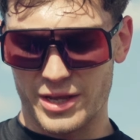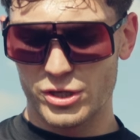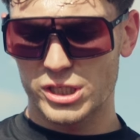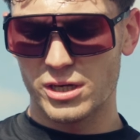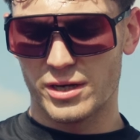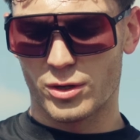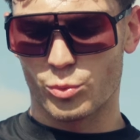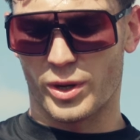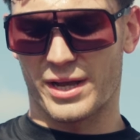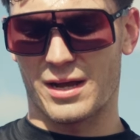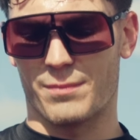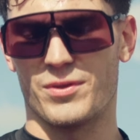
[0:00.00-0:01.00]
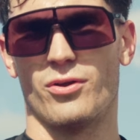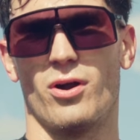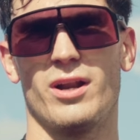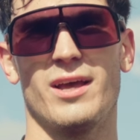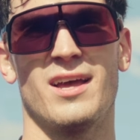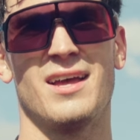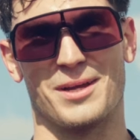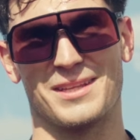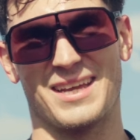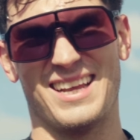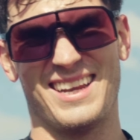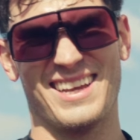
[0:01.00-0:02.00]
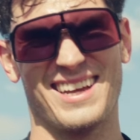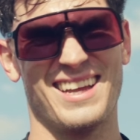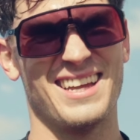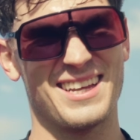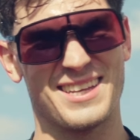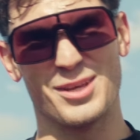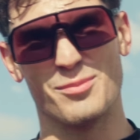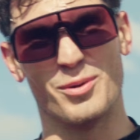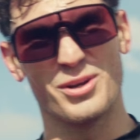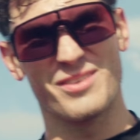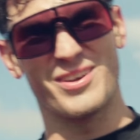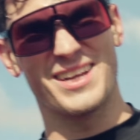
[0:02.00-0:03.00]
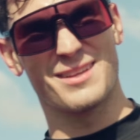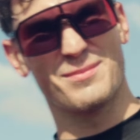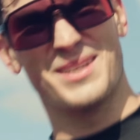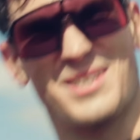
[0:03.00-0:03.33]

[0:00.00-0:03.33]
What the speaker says: I usually don't wake up that early, but Ilya, you motivated me